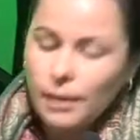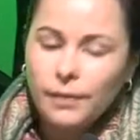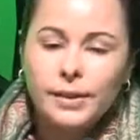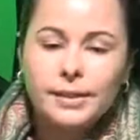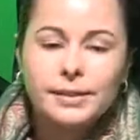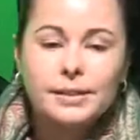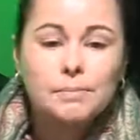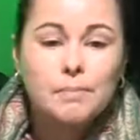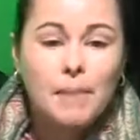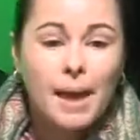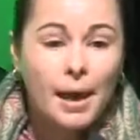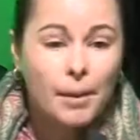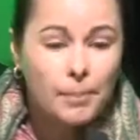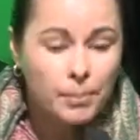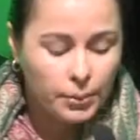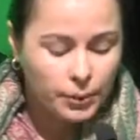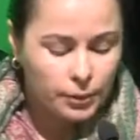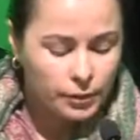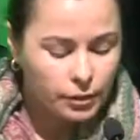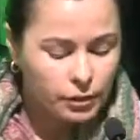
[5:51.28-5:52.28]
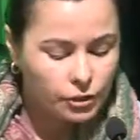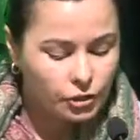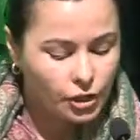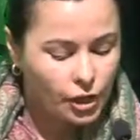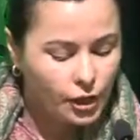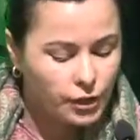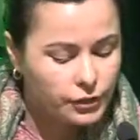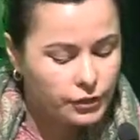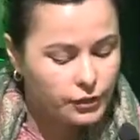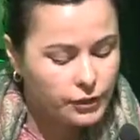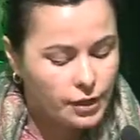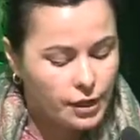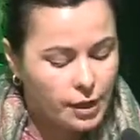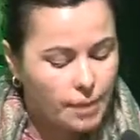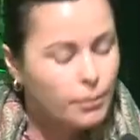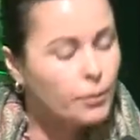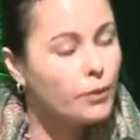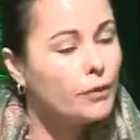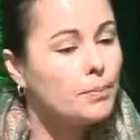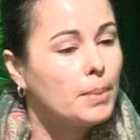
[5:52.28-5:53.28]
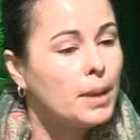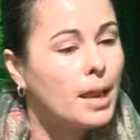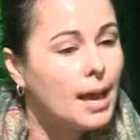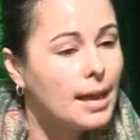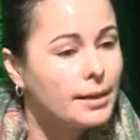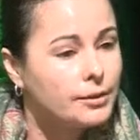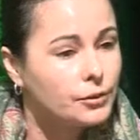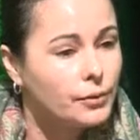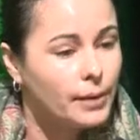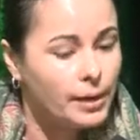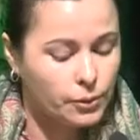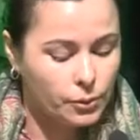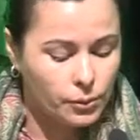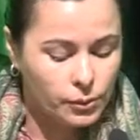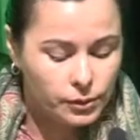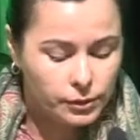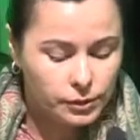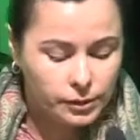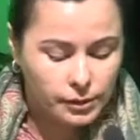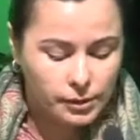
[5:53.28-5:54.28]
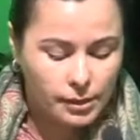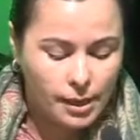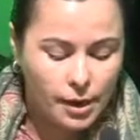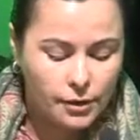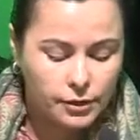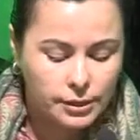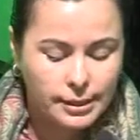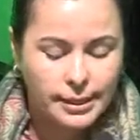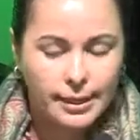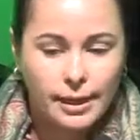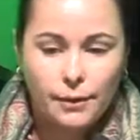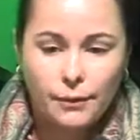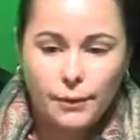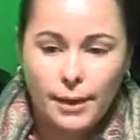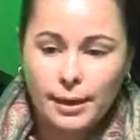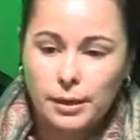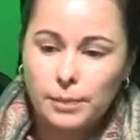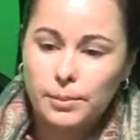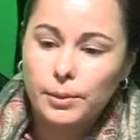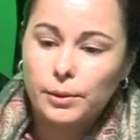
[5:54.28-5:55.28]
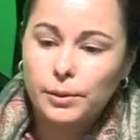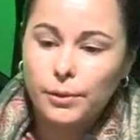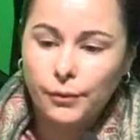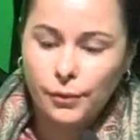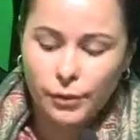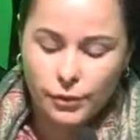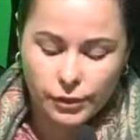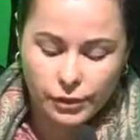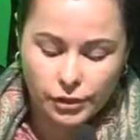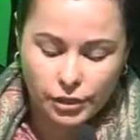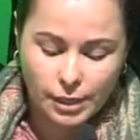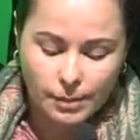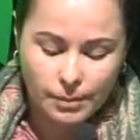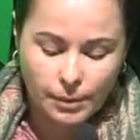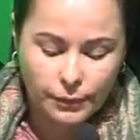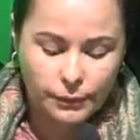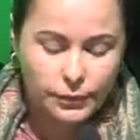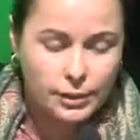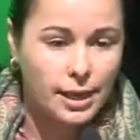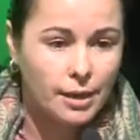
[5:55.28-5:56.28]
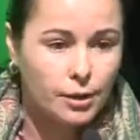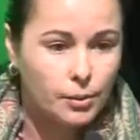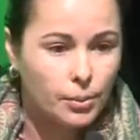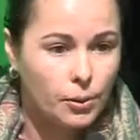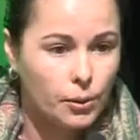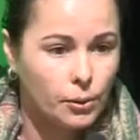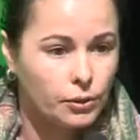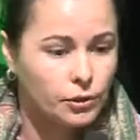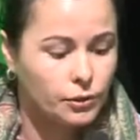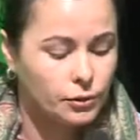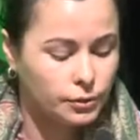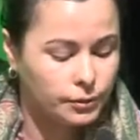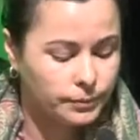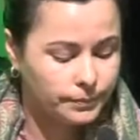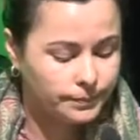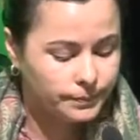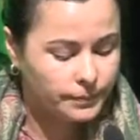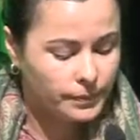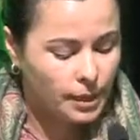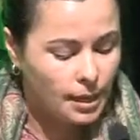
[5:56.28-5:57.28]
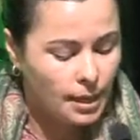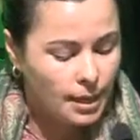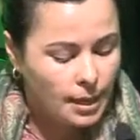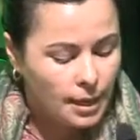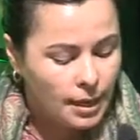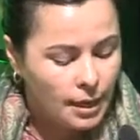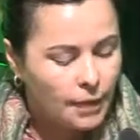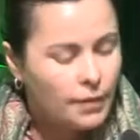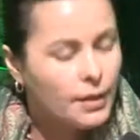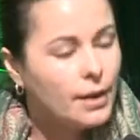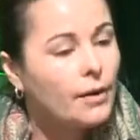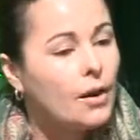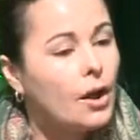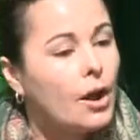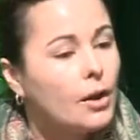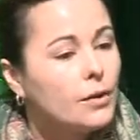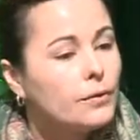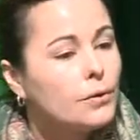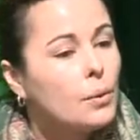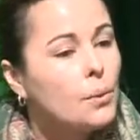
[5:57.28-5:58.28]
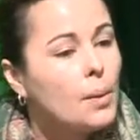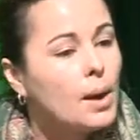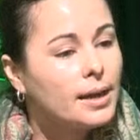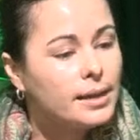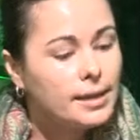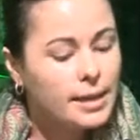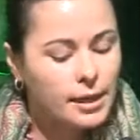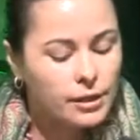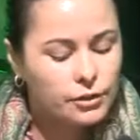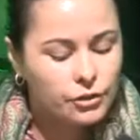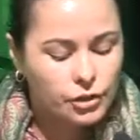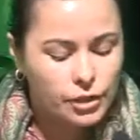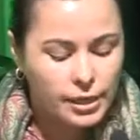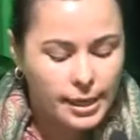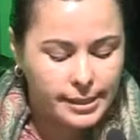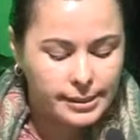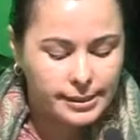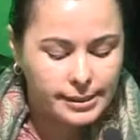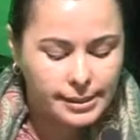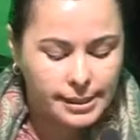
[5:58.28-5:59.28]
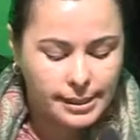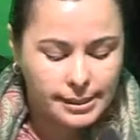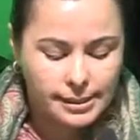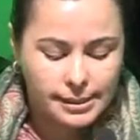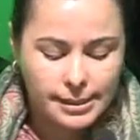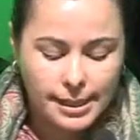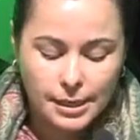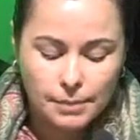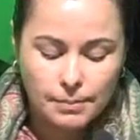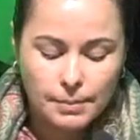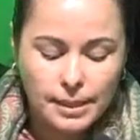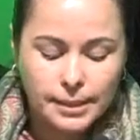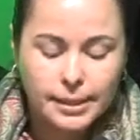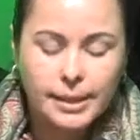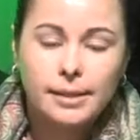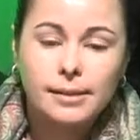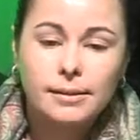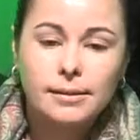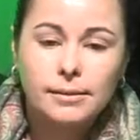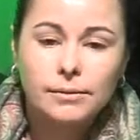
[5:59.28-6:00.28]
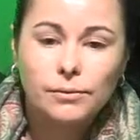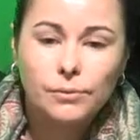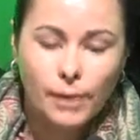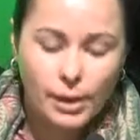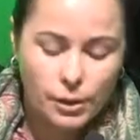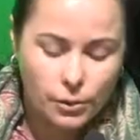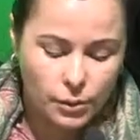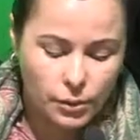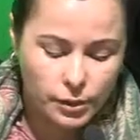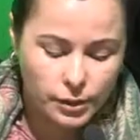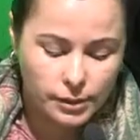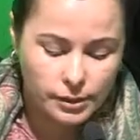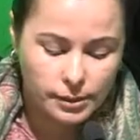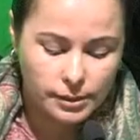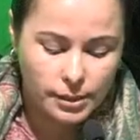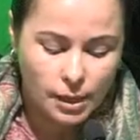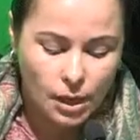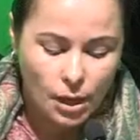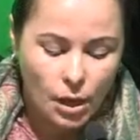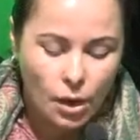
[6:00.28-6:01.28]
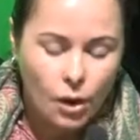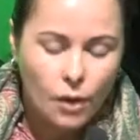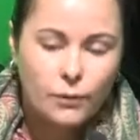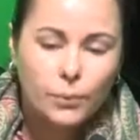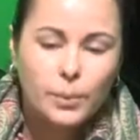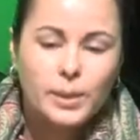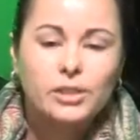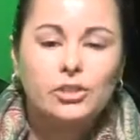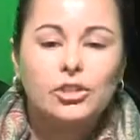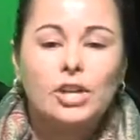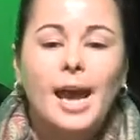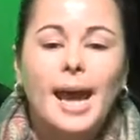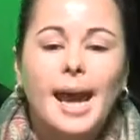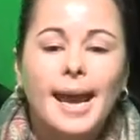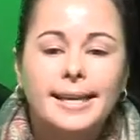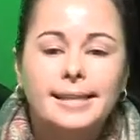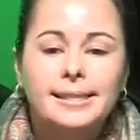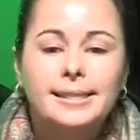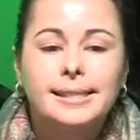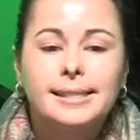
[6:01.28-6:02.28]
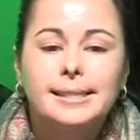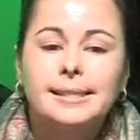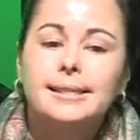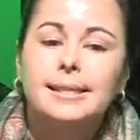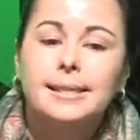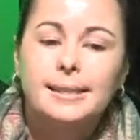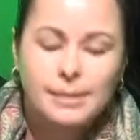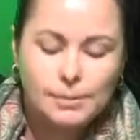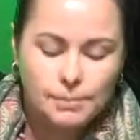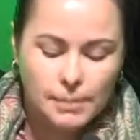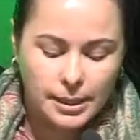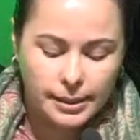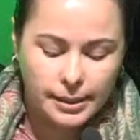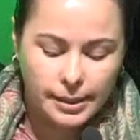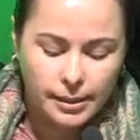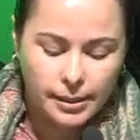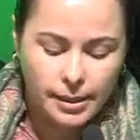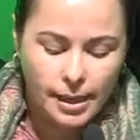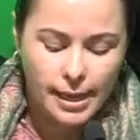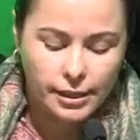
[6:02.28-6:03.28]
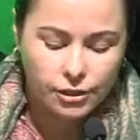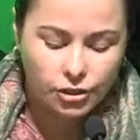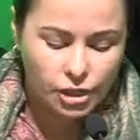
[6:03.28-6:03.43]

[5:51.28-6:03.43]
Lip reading: This map shows the number of plant records currently available through the GBIF data portal. There are over 116 million records, of which 86 million are